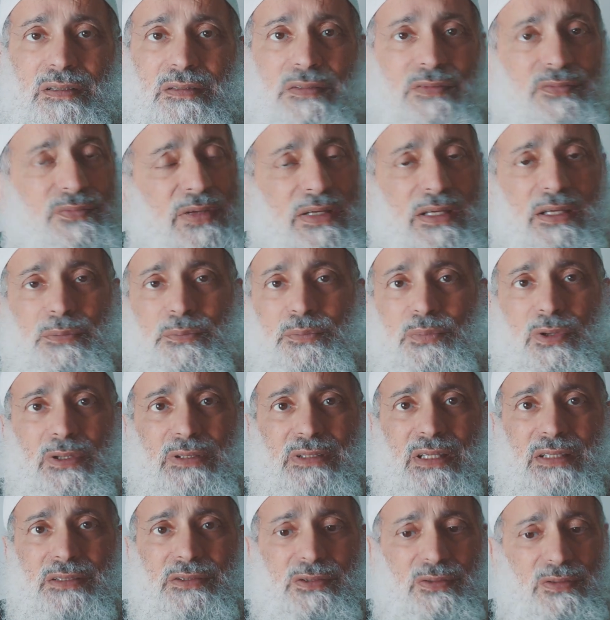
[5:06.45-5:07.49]
It's very
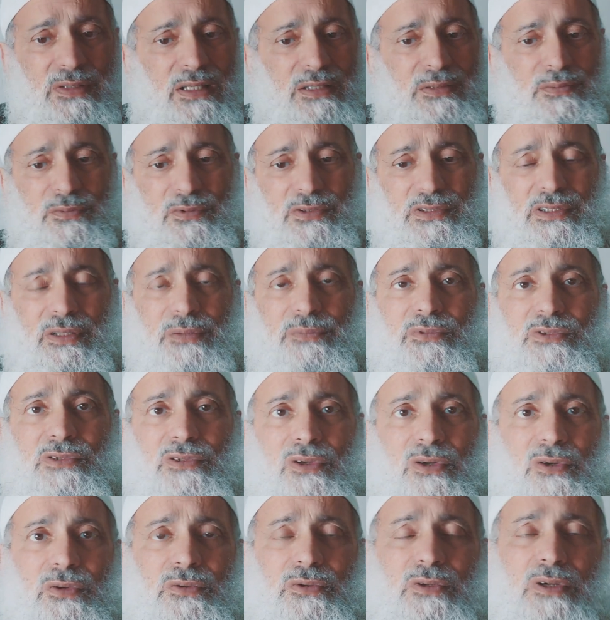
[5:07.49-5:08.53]
important so that Muslims
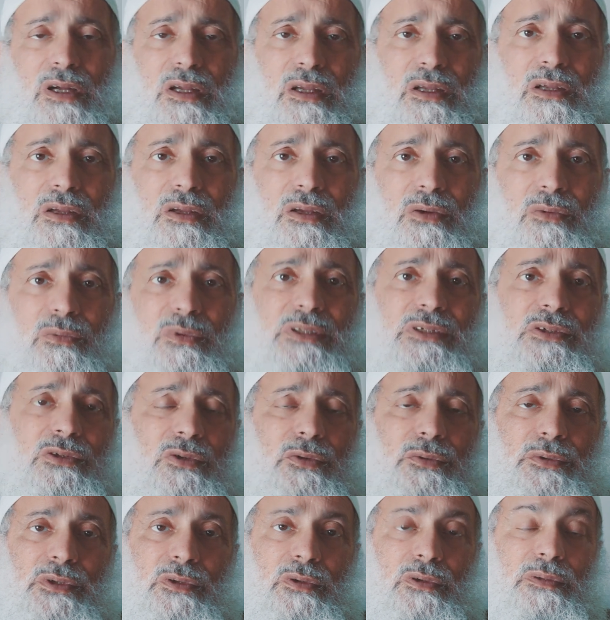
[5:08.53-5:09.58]
know what's
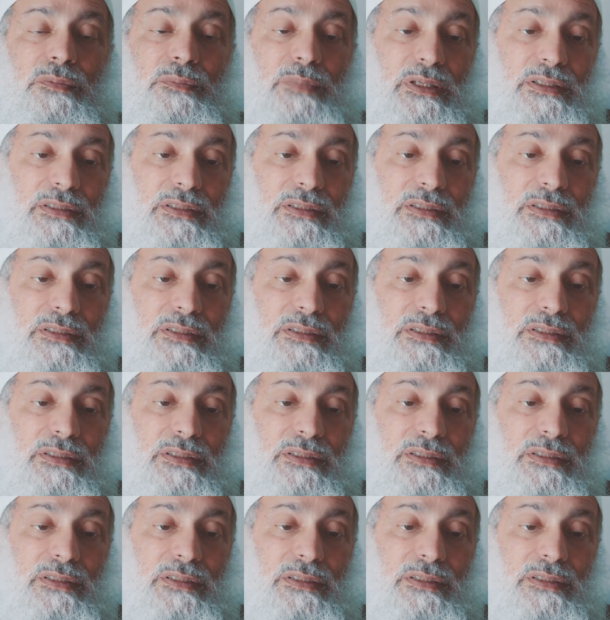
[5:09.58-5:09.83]
going on.